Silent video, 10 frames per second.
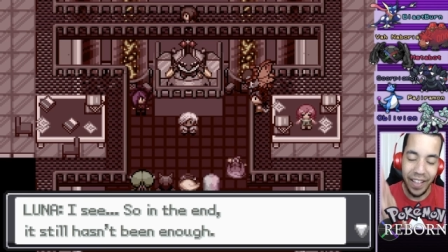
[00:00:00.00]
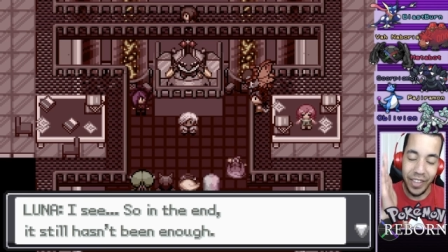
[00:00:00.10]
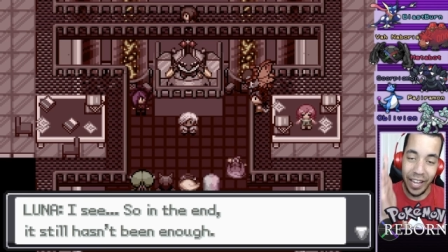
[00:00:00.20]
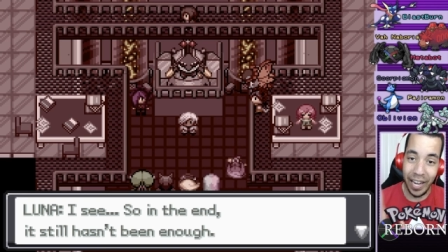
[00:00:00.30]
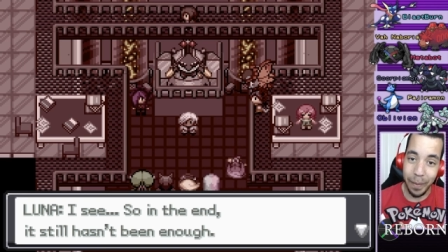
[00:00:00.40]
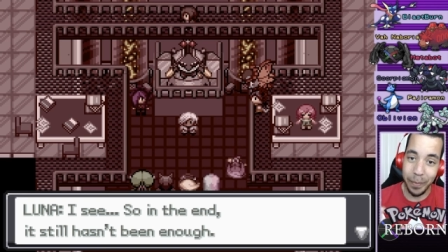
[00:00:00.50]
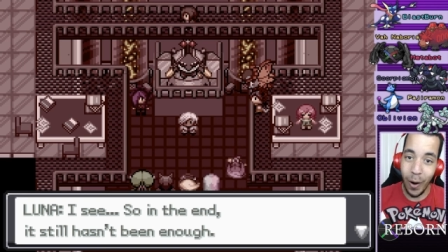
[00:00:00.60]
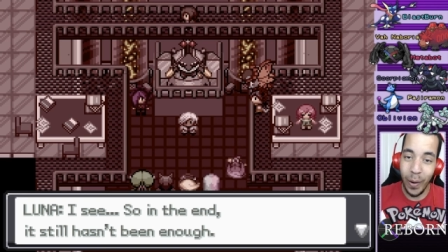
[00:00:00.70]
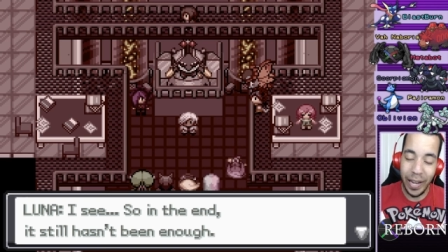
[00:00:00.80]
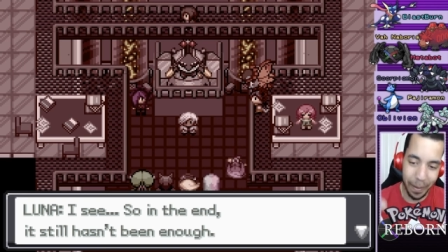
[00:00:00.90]
The
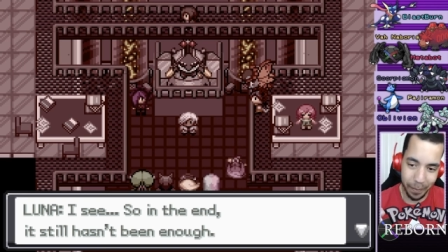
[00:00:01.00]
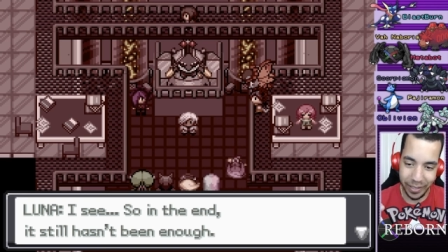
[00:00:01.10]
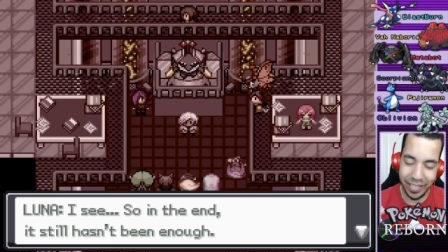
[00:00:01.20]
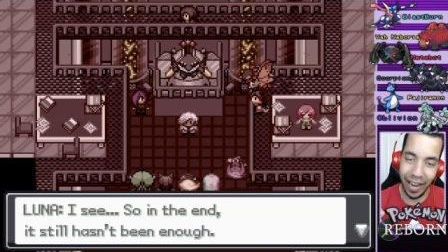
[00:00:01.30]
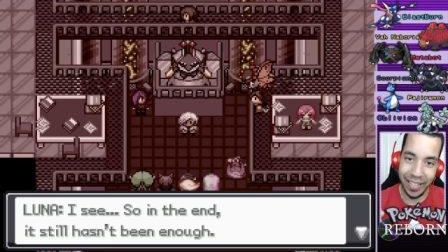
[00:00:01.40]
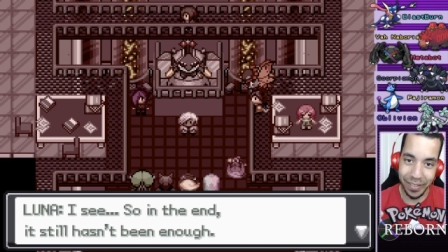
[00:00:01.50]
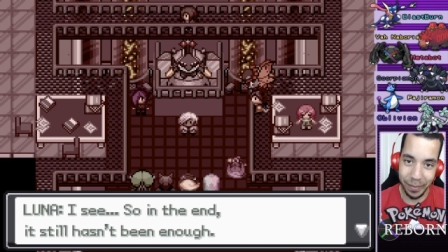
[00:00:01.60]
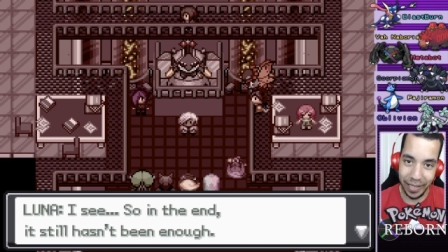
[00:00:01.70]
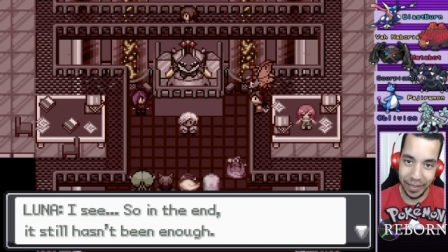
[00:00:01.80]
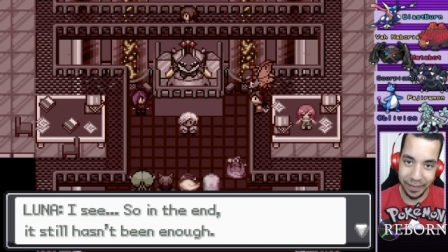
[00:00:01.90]
hypno hypnotized
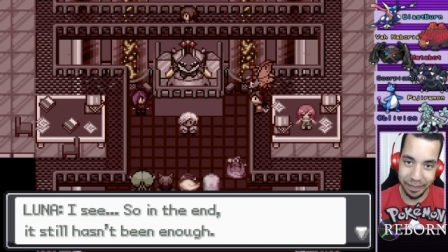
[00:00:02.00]
me.